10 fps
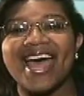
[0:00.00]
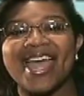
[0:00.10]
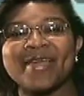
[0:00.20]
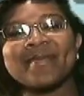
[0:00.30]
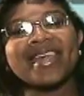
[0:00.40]

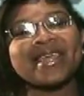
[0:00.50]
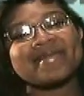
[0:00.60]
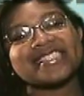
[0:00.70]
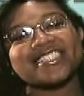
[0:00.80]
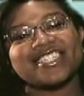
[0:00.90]
Hi, my
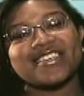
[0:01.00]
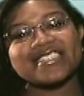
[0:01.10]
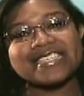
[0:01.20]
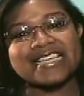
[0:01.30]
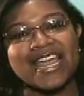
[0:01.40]
name is
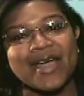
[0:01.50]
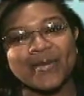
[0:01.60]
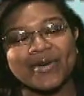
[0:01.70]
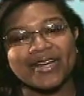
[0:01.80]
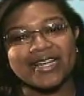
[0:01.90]
Chelsea
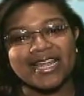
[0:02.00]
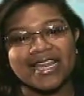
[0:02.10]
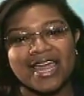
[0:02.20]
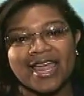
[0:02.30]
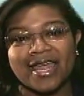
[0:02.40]
Howard,
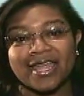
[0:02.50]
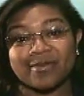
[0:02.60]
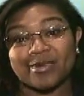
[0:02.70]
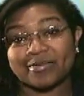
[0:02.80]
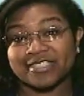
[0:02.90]
and I
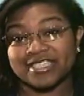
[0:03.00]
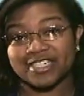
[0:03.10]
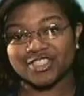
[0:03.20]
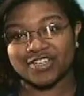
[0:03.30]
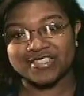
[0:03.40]
am
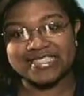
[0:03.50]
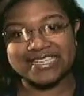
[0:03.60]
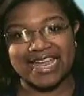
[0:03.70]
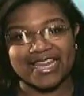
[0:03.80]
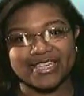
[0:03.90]
representing
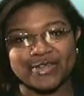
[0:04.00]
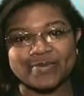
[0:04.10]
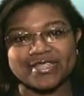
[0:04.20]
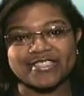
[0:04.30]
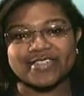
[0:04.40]
Charleston
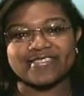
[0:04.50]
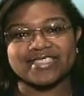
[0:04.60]
County Human